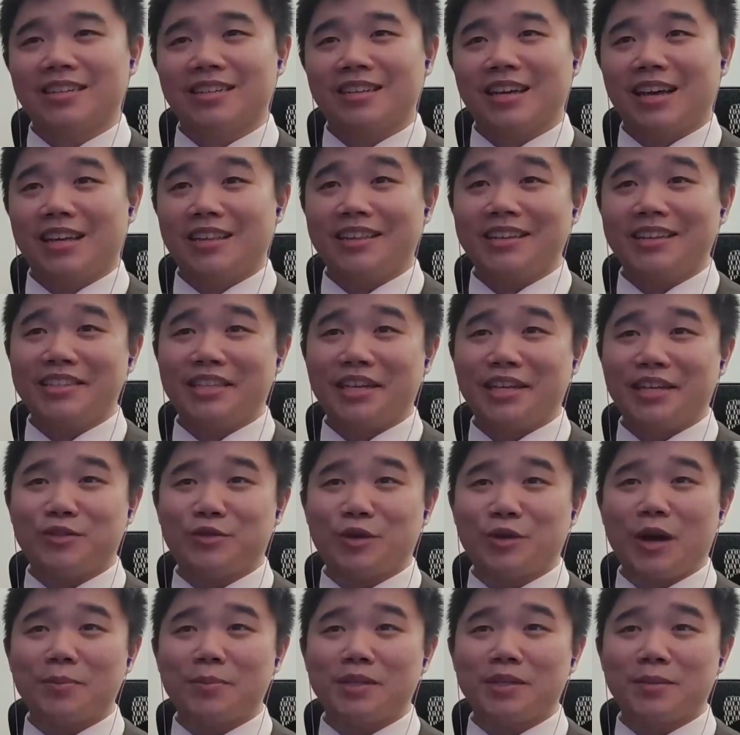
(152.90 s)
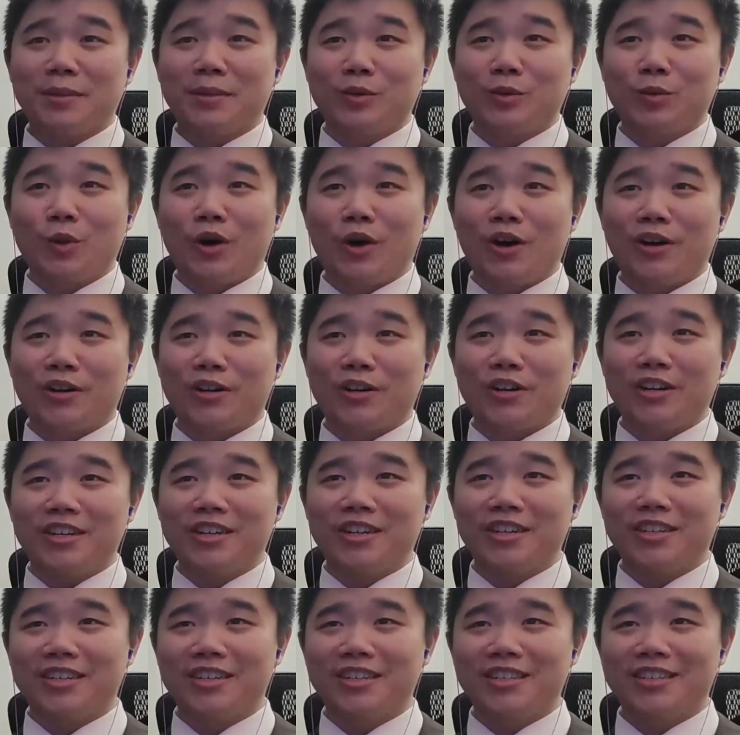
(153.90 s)
At least they dropped him in water.
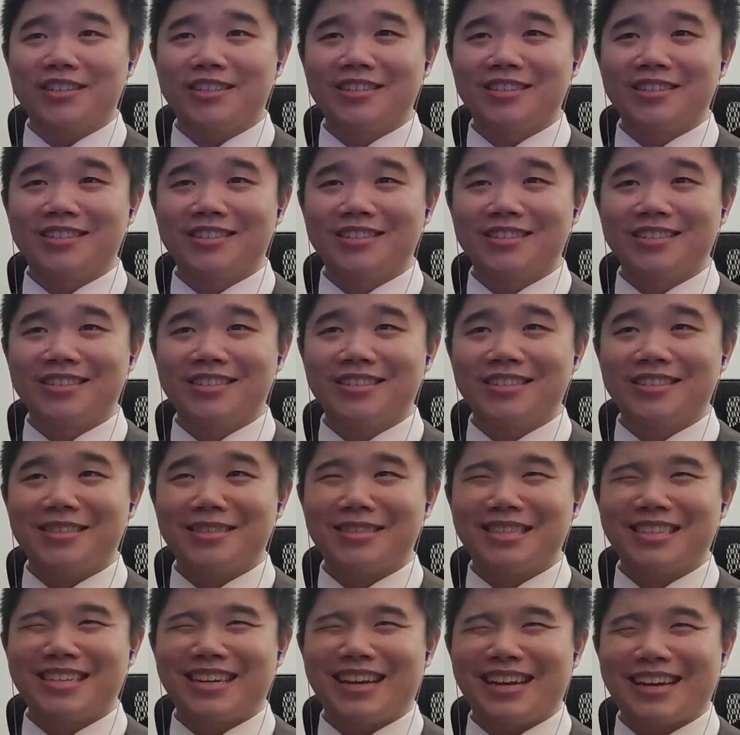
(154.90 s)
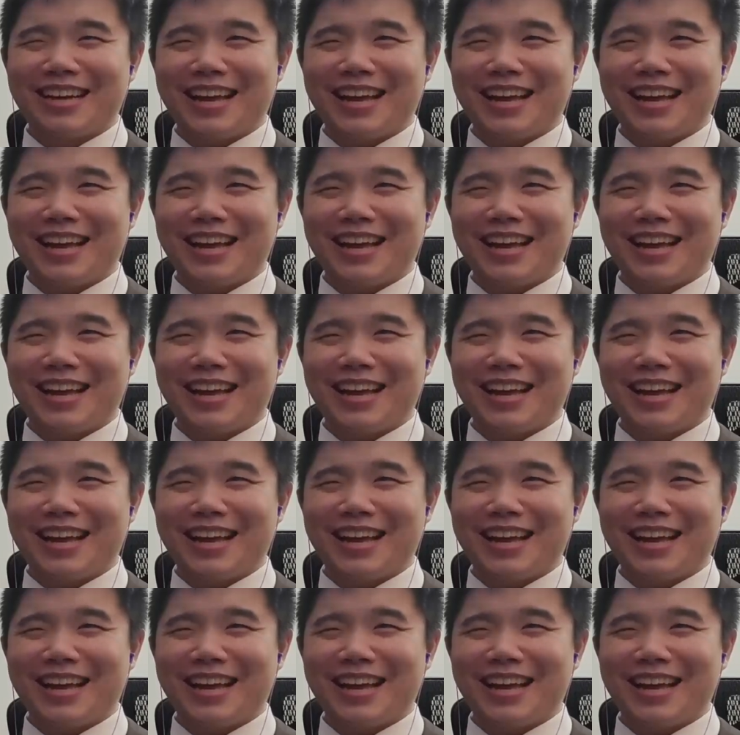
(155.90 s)
I